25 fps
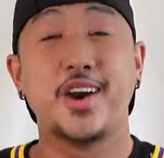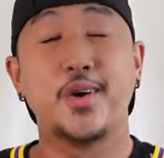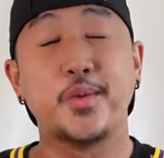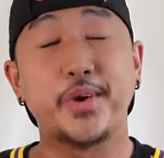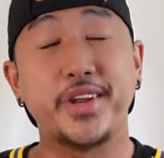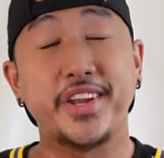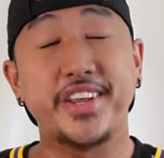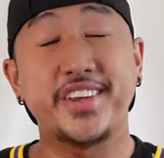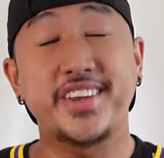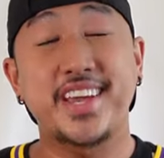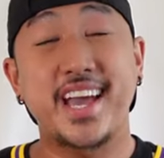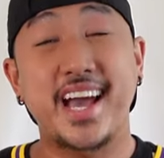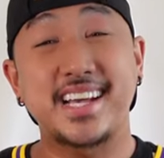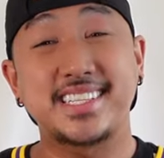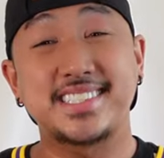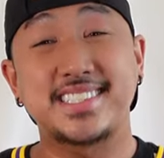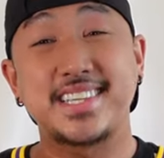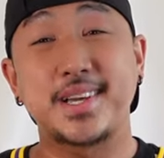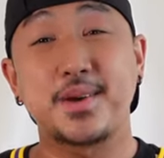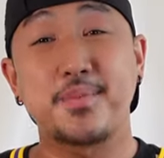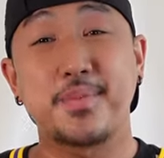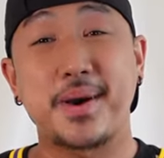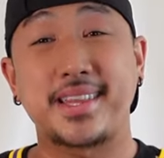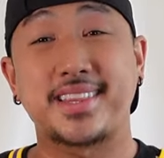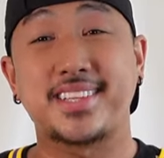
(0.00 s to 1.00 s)
What do you guys
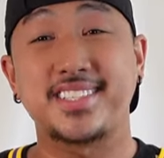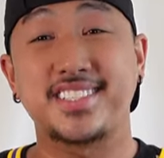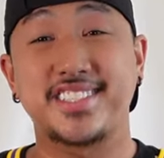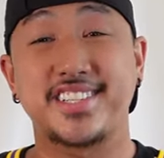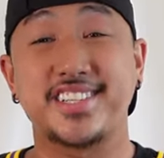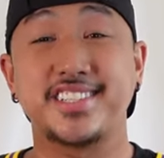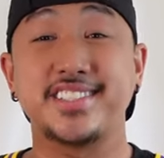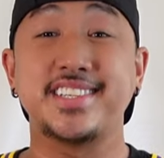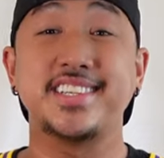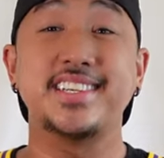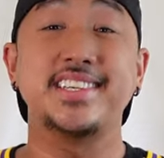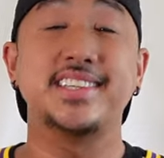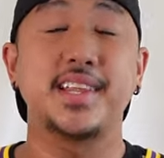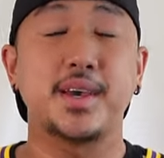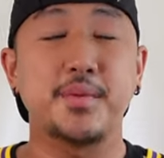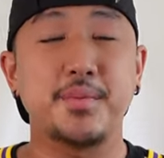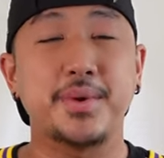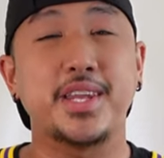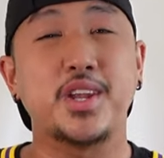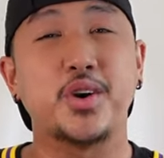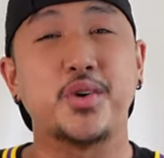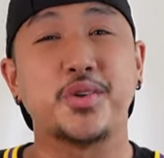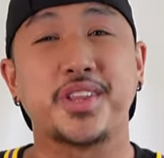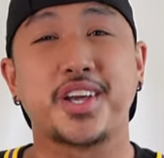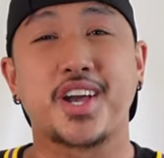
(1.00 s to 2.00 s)
think about the jersey? Let me
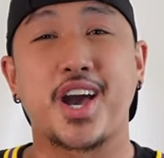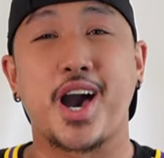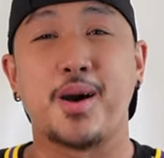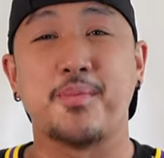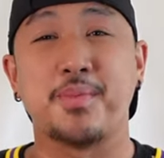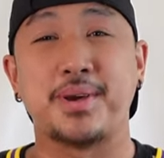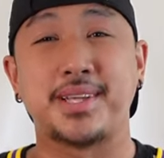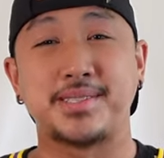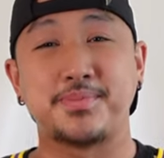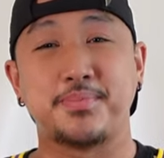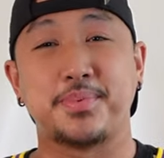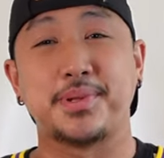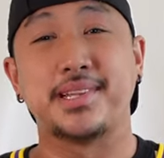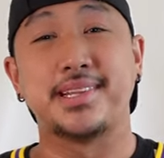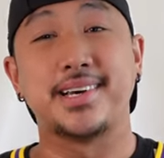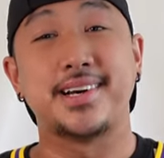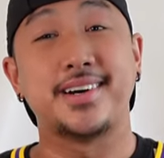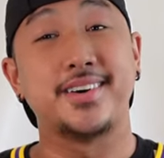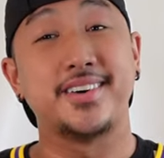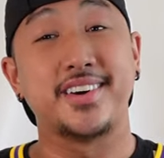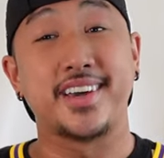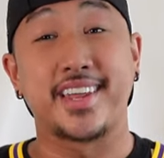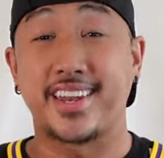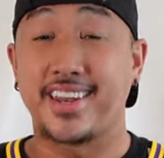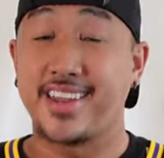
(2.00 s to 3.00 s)
know in the comments
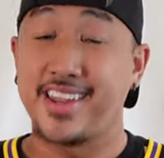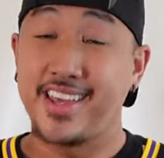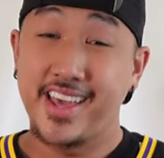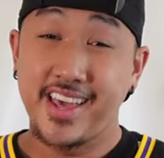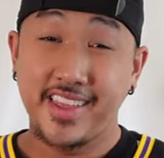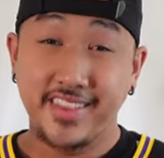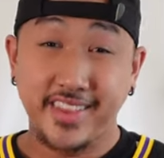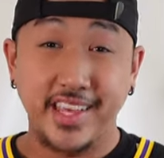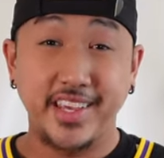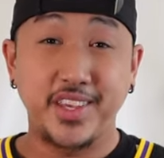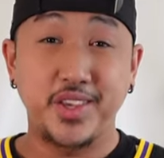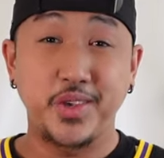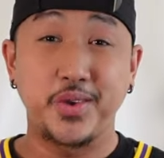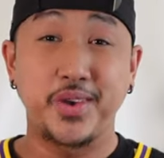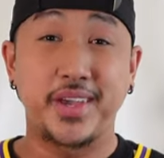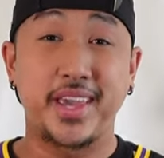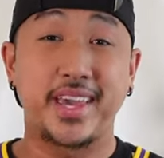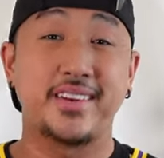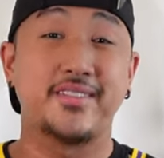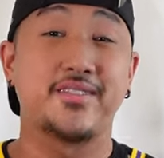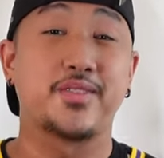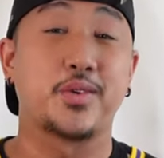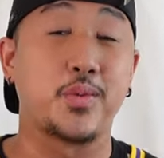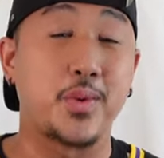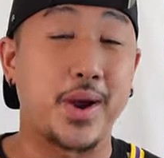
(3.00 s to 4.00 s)
below, and thank you
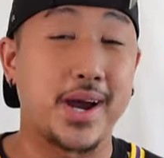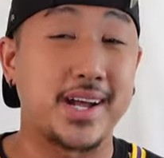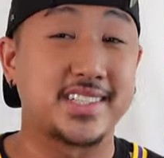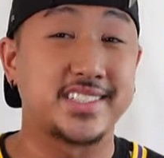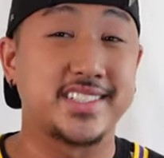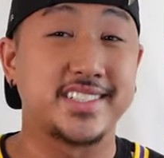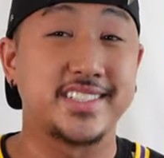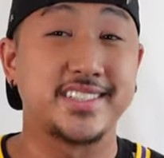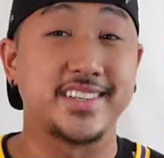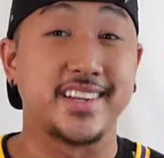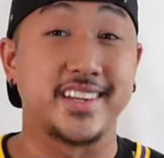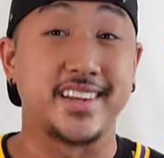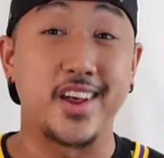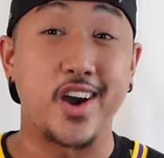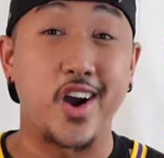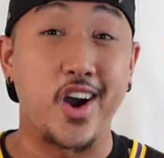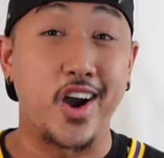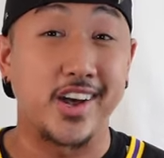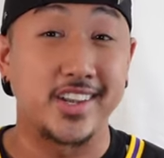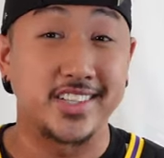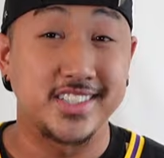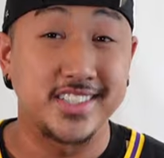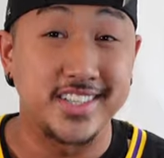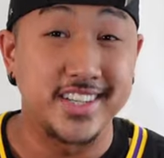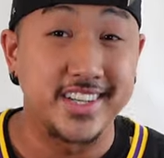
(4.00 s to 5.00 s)
again for watching, and
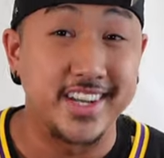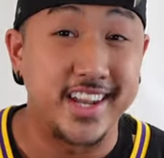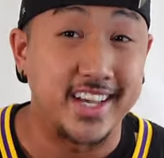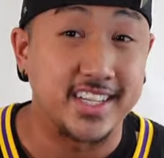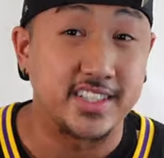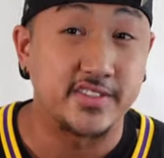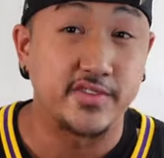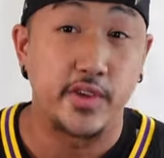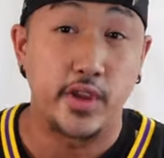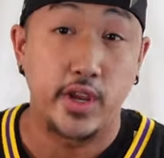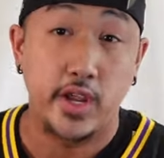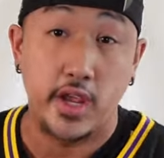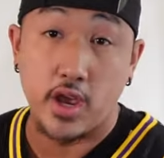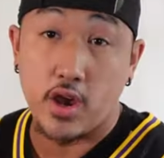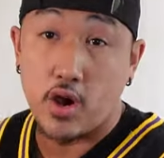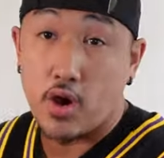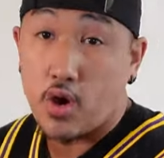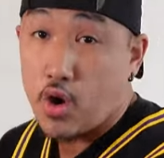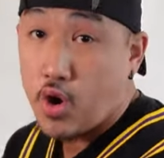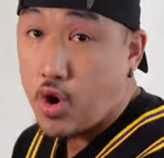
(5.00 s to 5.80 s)
on to the next video.